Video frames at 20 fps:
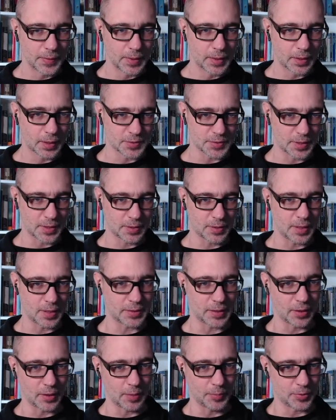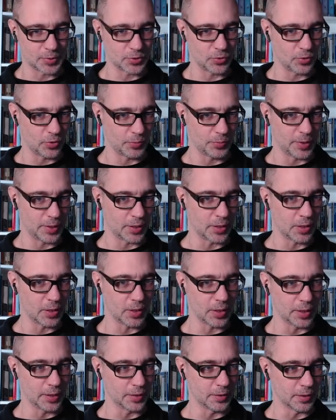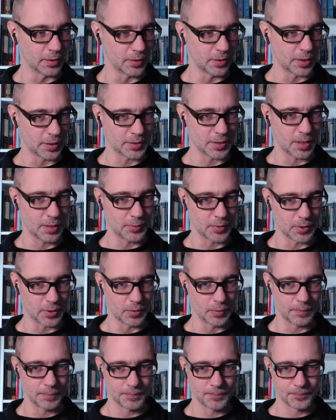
Because I thought that opportunity would be gone a long time ago.